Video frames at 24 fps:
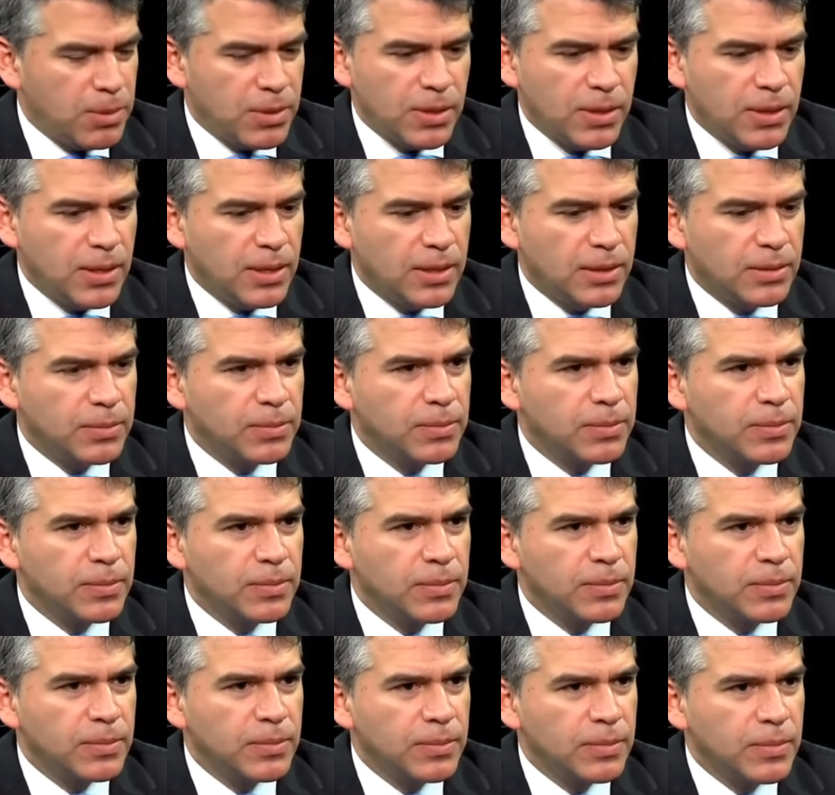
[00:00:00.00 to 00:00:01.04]
Absolutely.
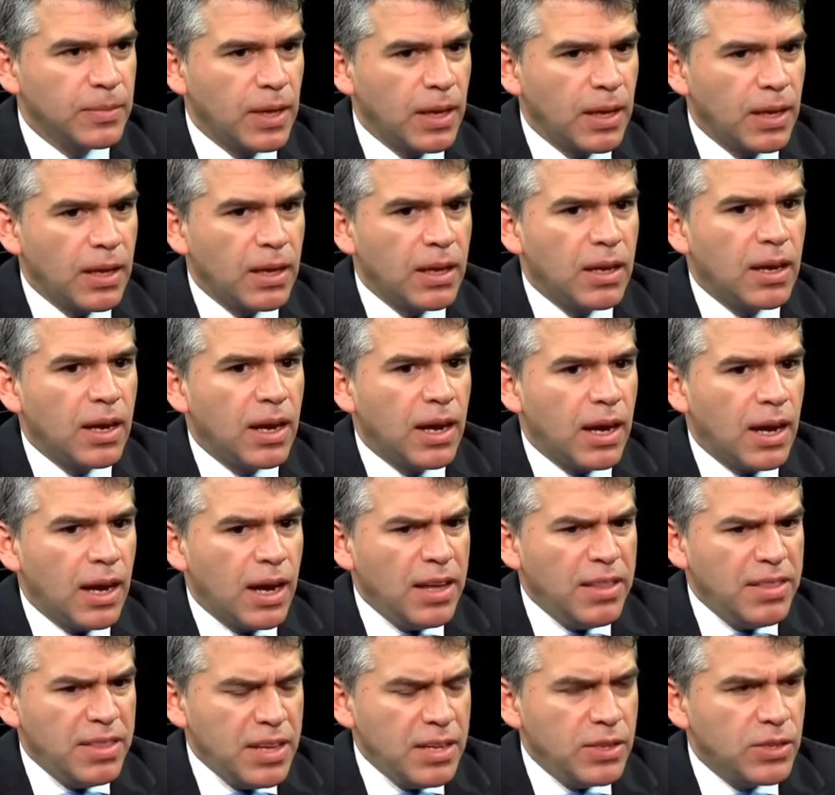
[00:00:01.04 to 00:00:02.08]

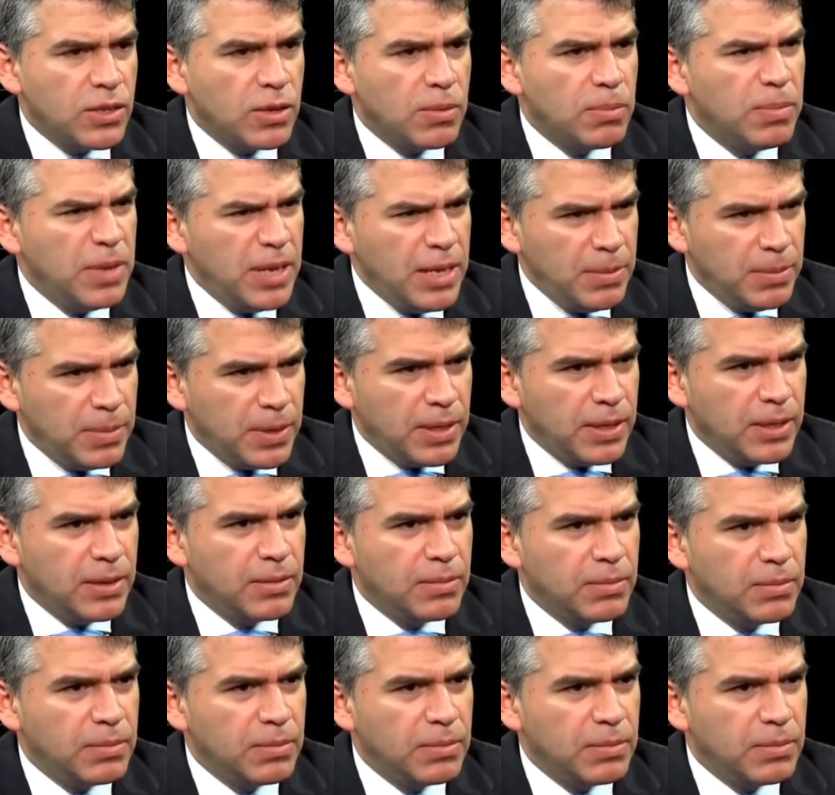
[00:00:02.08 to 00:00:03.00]
I think so, maybe.